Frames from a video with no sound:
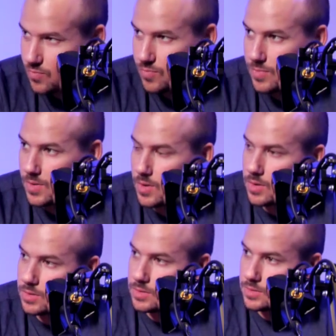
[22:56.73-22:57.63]

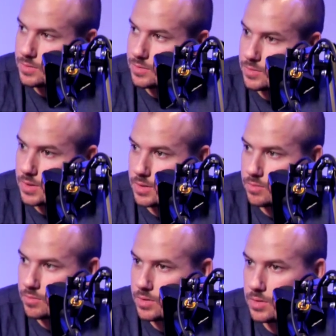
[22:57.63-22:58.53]

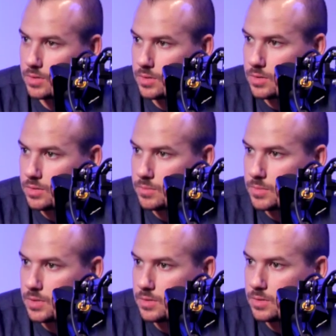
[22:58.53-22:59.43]

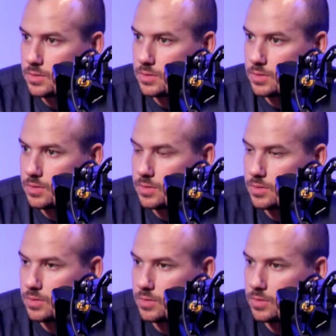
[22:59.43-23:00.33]

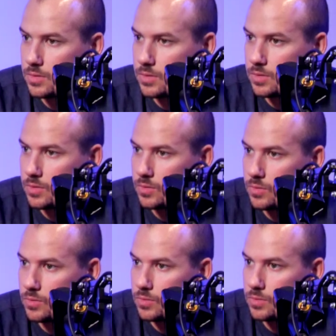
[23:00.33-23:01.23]

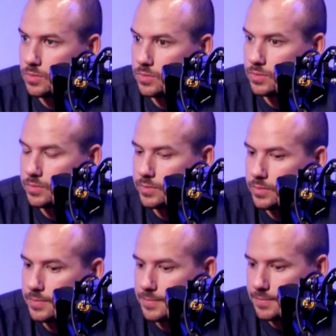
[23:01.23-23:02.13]

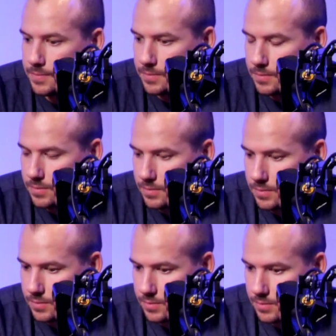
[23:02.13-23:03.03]

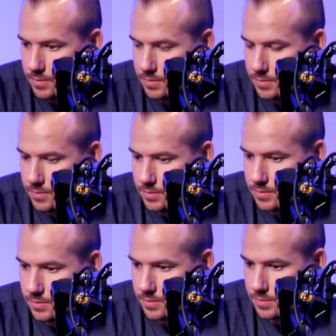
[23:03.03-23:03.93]

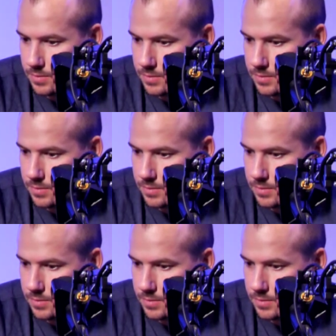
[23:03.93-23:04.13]
(silent)